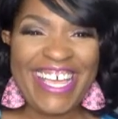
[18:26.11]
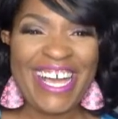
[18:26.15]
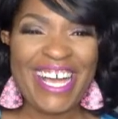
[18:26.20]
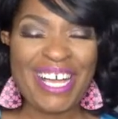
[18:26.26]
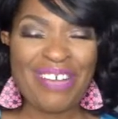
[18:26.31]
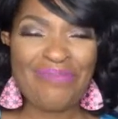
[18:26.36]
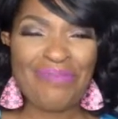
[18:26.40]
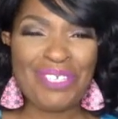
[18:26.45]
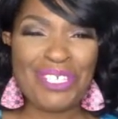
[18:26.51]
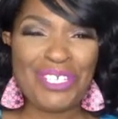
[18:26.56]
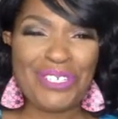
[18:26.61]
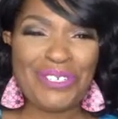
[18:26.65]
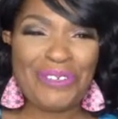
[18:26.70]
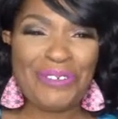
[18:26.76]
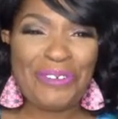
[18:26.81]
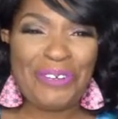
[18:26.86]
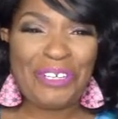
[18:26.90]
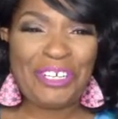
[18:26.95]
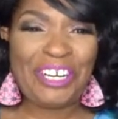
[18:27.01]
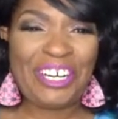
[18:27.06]
I'm
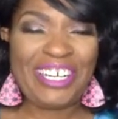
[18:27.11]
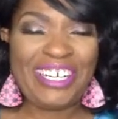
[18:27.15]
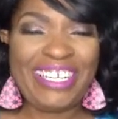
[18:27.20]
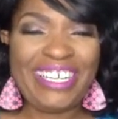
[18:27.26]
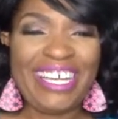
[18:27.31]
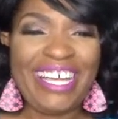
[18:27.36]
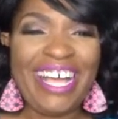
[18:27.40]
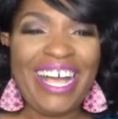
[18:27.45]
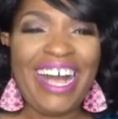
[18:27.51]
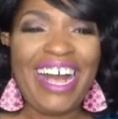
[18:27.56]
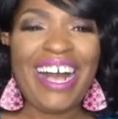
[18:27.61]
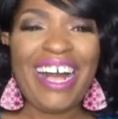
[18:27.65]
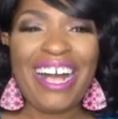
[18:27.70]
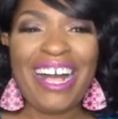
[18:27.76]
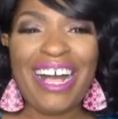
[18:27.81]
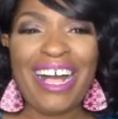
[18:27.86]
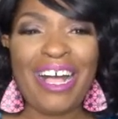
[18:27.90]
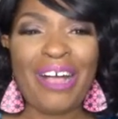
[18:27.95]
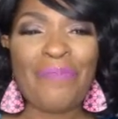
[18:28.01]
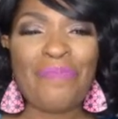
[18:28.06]
sure.
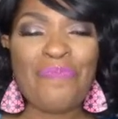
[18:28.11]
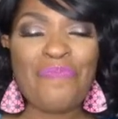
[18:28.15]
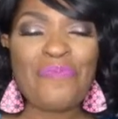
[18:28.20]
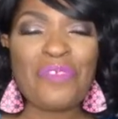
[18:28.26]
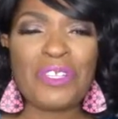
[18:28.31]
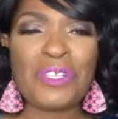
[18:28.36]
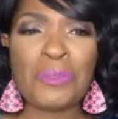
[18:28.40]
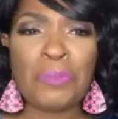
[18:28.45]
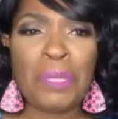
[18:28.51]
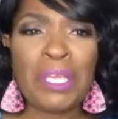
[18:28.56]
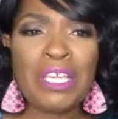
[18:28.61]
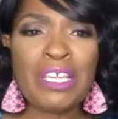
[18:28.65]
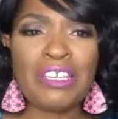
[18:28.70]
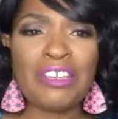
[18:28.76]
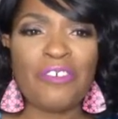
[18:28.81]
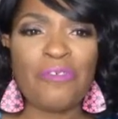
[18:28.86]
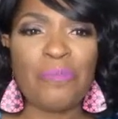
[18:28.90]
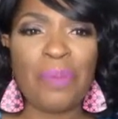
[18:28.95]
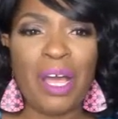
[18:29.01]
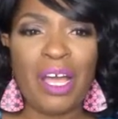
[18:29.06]

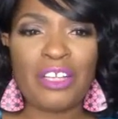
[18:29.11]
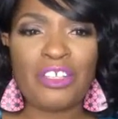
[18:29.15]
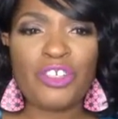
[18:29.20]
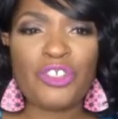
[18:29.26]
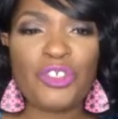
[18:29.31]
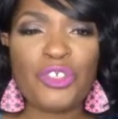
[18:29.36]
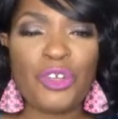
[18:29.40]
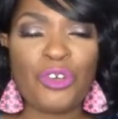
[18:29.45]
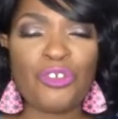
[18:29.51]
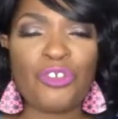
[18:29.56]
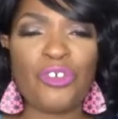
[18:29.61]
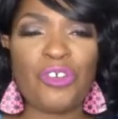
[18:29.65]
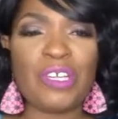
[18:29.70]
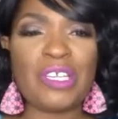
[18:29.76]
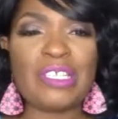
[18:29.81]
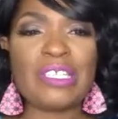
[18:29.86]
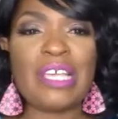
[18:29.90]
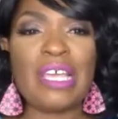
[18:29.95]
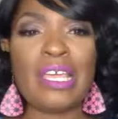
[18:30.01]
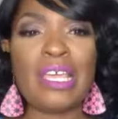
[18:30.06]
Speaking of botched
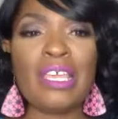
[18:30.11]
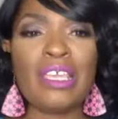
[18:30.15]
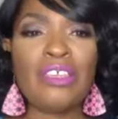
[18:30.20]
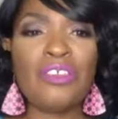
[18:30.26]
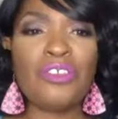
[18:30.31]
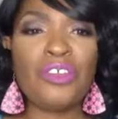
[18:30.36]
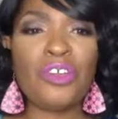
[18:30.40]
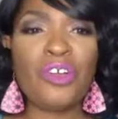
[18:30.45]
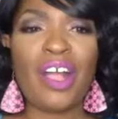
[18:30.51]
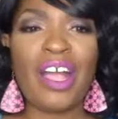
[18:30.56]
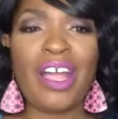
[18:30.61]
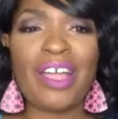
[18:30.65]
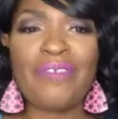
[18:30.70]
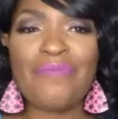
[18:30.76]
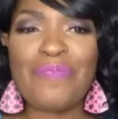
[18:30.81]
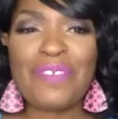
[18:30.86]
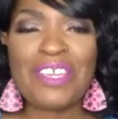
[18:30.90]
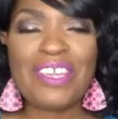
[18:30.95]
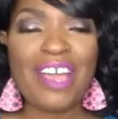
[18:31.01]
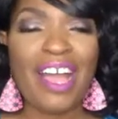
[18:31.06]
surgeries,
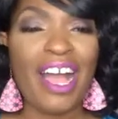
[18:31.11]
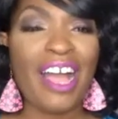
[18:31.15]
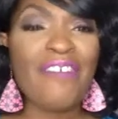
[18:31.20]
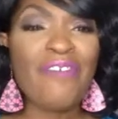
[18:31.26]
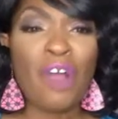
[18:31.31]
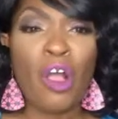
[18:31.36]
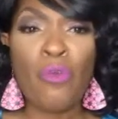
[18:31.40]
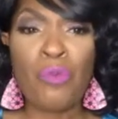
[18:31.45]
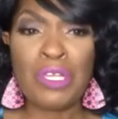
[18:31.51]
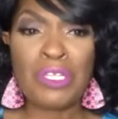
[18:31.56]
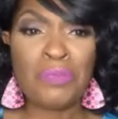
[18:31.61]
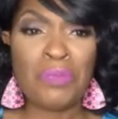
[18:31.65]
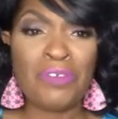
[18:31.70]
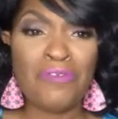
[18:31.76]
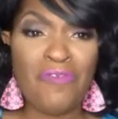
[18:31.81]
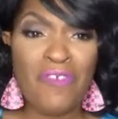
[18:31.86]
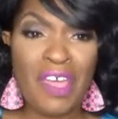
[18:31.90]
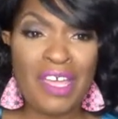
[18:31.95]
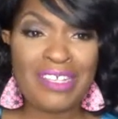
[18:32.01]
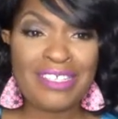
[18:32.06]
I've always been
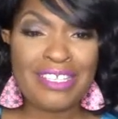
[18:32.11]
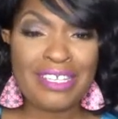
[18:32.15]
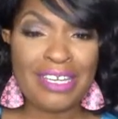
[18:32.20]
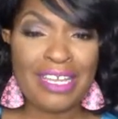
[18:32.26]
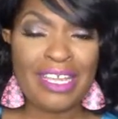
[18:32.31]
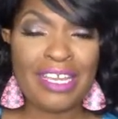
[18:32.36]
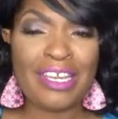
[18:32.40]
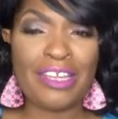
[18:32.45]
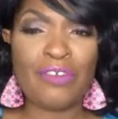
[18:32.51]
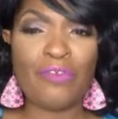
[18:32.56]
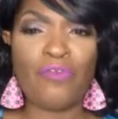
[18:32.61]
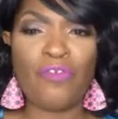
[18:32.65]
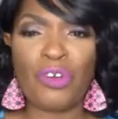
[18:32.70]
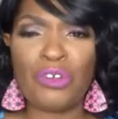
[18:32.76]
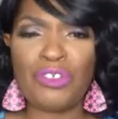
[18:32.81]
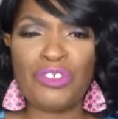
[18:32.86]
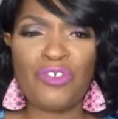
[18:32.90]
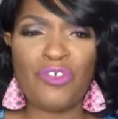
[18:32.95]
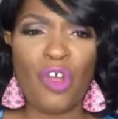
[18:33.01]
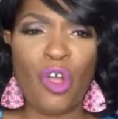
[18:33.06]
fascinated,
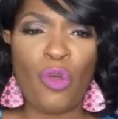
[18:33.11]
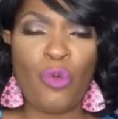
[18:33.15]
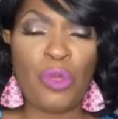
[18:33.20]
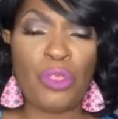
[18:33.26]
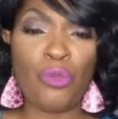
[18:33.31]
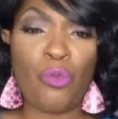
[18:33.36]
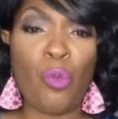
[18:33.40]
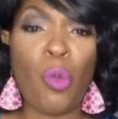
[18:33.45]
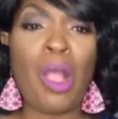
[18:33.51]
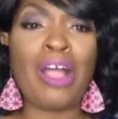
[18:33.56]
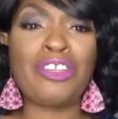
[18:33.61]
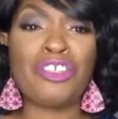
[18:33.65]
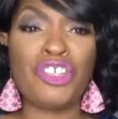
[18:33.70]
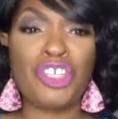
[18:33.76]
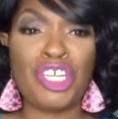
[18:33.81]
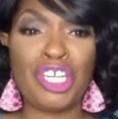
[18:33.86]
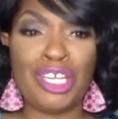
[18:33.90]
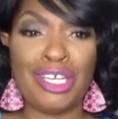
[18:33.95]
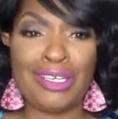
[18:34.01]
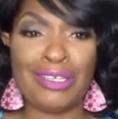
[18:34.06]
first of all, with
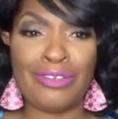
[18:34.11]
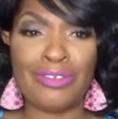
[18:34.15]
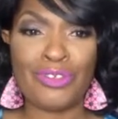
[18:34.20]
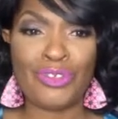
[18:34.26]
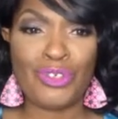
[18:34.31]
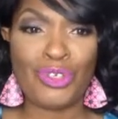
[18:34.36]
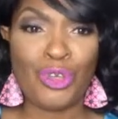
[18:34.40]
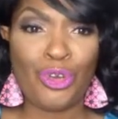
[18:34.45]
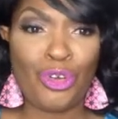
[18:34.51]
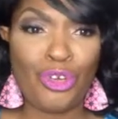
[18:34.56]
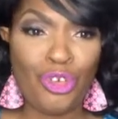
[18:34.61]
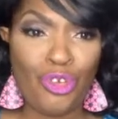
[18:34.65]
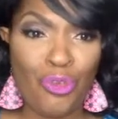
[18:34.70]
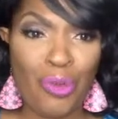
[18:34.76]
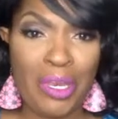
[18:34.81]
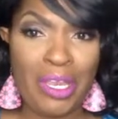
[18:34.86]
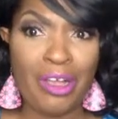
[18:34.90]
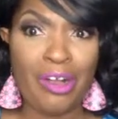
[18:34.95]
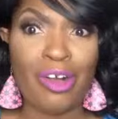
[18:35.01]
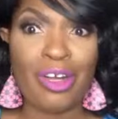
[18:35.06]
watching
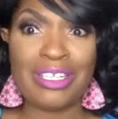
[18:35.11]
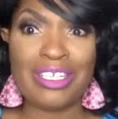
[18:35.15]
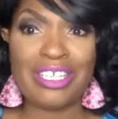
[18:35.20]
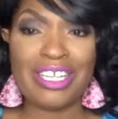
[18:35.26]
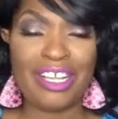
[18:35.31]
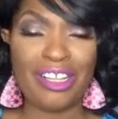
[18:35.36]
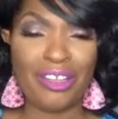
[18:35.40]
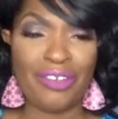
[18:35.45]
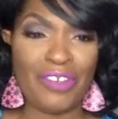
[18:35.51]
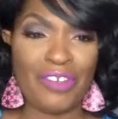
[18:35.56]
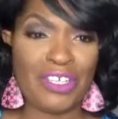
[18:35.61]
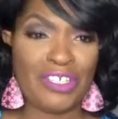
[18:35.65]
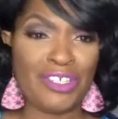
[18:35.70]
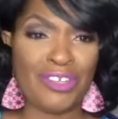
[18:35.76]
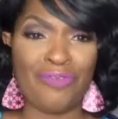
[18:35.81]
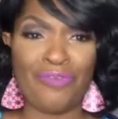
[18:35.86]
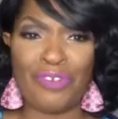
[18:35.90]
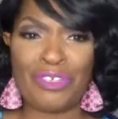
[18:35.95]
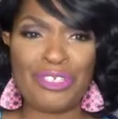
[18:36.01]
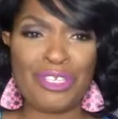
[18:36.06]
surgery on
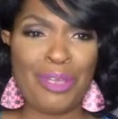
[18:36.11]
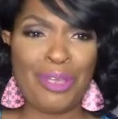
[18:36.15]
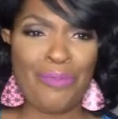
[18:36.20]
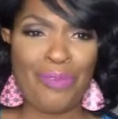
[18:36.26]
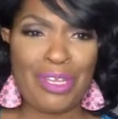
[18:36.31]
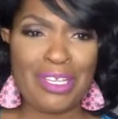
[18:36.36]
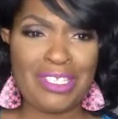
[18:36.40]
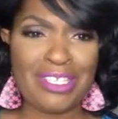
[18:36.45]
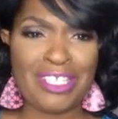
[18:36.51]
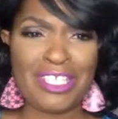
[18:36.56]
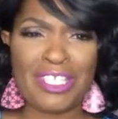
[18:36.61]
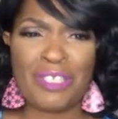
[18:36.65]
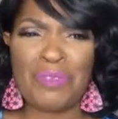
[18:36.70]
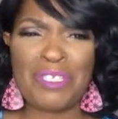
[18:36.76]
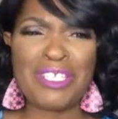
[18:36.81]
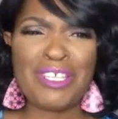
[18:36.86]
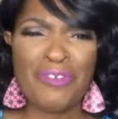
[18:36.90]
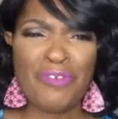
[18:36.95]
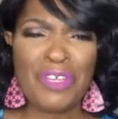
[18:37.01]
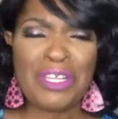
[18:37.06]
television for some reason,
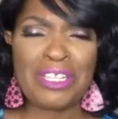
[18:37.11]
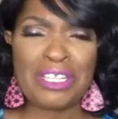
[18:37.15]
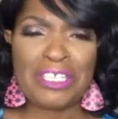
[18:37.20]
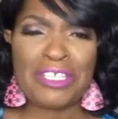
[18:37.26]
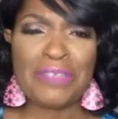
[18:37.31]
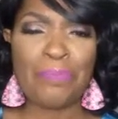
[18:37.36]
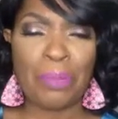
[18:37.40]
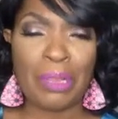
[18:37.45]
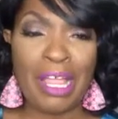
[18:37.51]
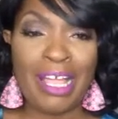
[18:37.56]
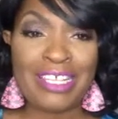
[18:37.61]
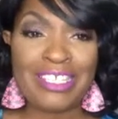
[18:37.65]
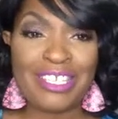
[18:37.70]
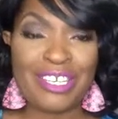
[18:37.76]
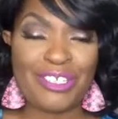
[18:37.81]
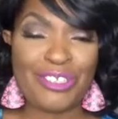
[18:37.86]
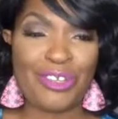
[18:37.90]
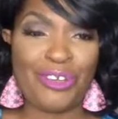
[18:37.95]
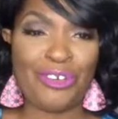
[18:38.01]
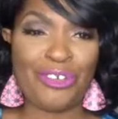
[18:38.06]
specifically
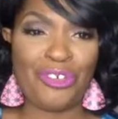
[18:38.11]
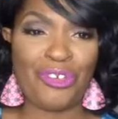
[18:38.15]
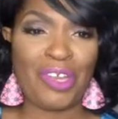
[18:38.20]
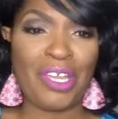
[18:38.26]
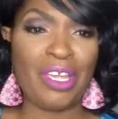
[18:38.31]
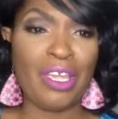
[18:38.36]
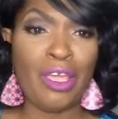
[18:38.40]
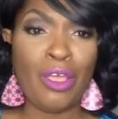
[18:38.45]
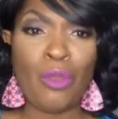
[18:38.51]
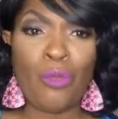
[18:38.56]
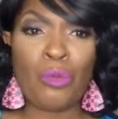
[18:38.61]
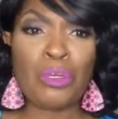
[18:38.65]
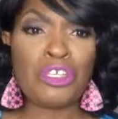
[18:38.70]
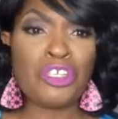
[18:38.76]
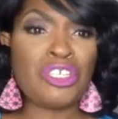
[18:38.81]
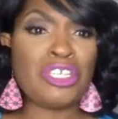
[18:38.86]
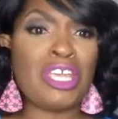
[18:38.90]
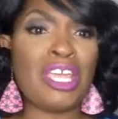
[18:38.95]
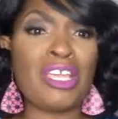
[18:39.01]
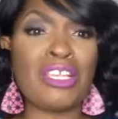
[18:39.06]
plastic surgery,
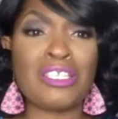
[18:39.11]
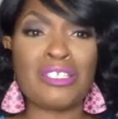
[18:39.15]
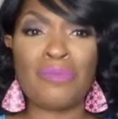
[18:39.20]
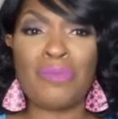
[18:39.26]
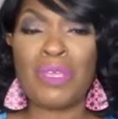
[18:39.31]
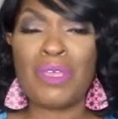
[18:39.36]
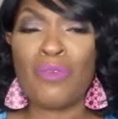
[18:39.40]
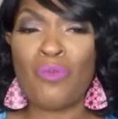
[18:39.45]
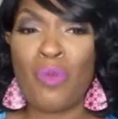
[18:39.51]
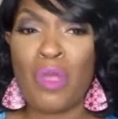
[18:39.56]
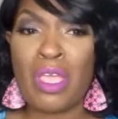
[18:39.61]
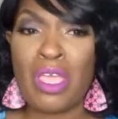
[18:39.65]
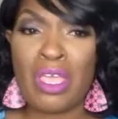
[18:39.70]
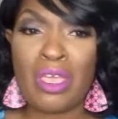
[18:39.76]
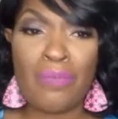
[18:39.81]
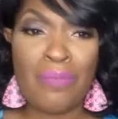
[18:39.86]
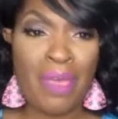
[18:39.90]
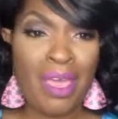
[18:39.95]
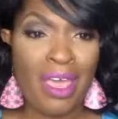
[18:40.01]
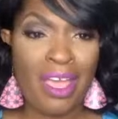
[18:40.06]
which takes me
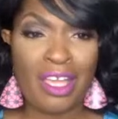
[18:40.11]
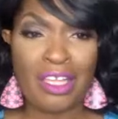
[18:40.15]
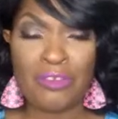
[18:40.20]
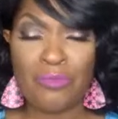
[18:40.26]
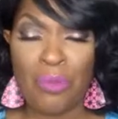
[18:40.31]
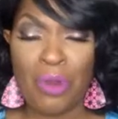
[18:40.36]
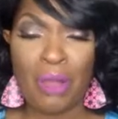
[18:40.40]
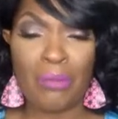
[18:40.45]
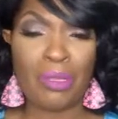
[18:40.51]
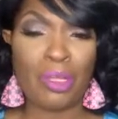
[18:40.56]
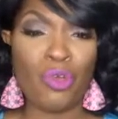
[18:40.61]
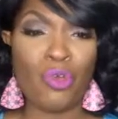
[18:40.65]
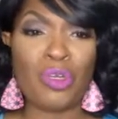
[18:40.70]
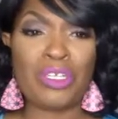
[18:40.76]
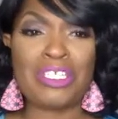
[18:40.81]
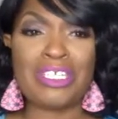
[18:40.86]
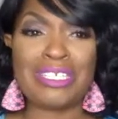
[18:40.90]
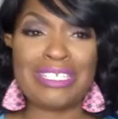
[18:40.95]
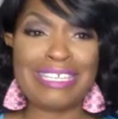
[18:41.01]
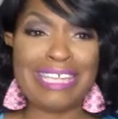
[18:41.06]
way back and probably
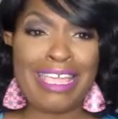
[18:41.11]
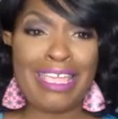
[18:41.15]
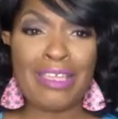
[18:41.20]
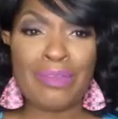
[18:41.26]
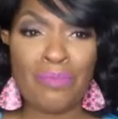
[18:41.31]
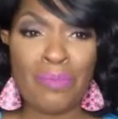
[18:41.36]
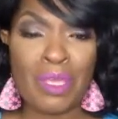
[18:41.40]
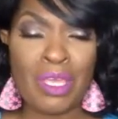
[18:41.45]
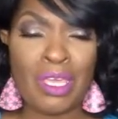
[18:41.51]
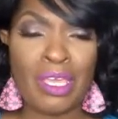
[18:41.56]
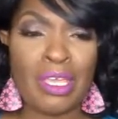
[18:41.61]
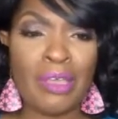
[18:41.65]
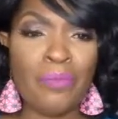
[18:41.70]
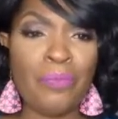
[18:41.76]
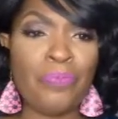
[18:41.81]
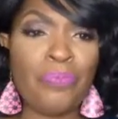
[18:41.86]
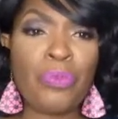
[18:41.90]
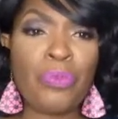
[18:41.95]
going to date me